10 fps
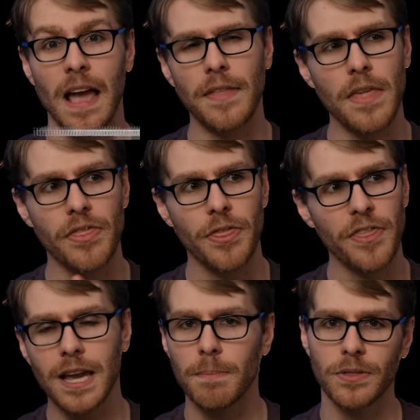And then
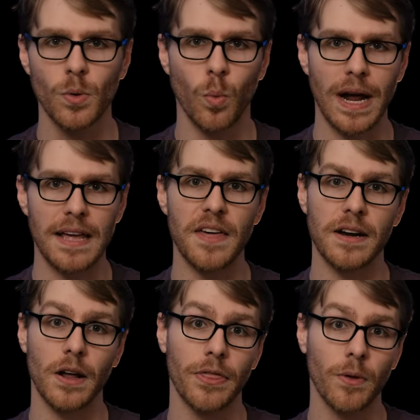think about the way
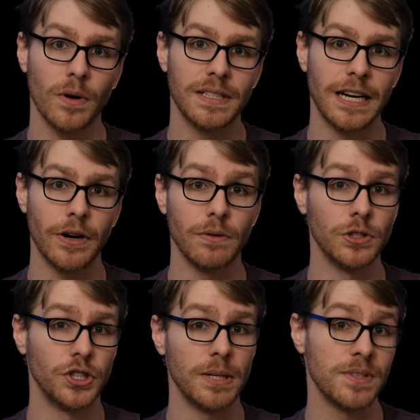that authoritarian
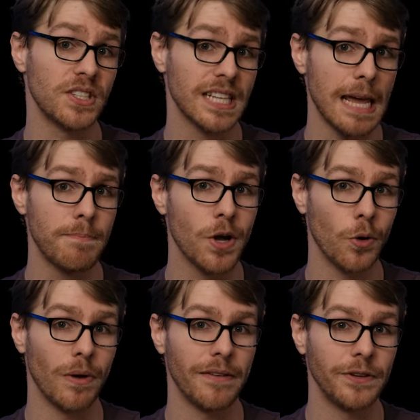regimes
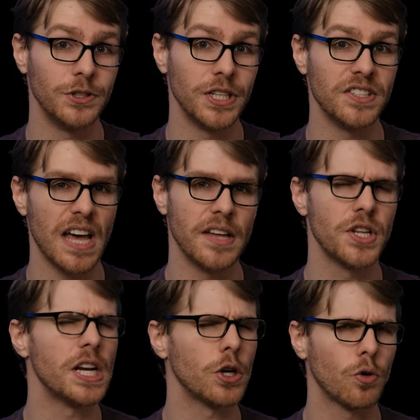scapegoat refugees
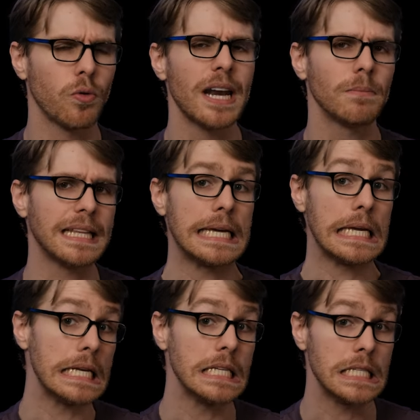as an incredibly
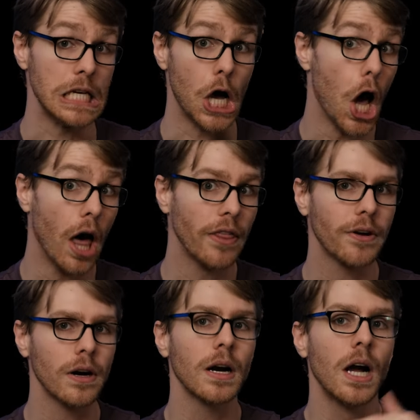easy
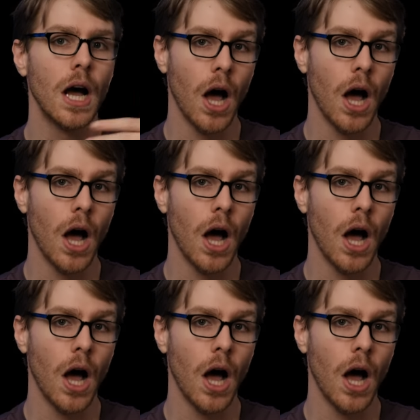other